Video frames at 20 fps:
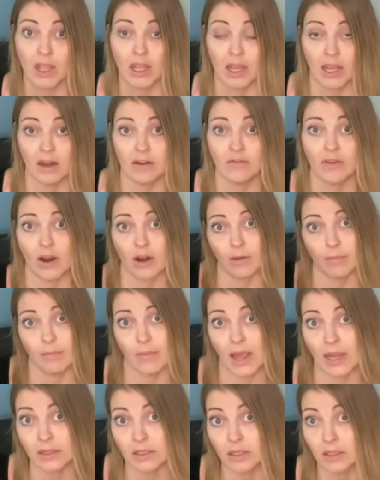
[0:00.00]

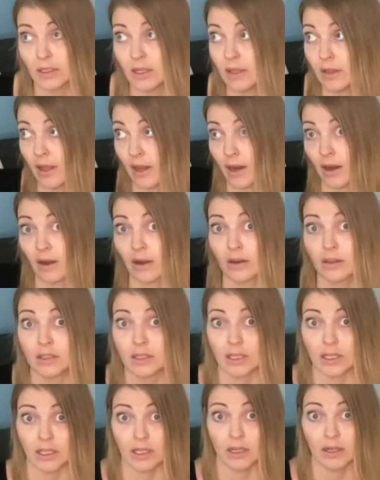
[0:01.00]
environmentally there to
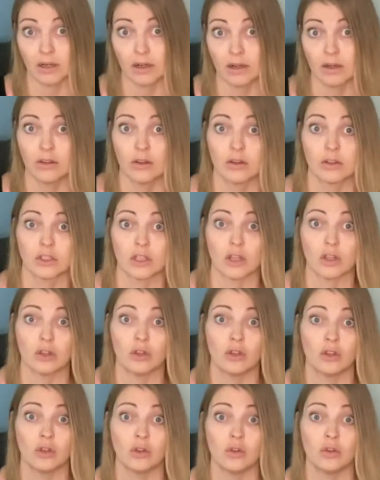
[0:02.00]
here. There's a
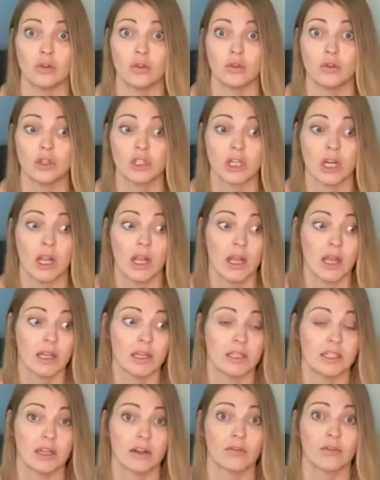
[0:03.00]
huge
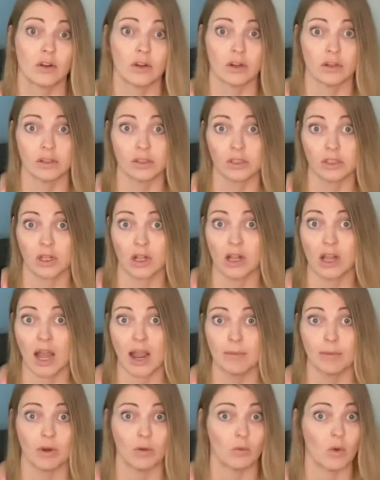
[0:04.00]
difference
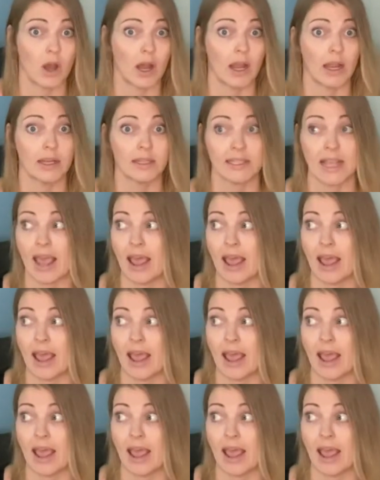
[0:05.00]
climate-wise.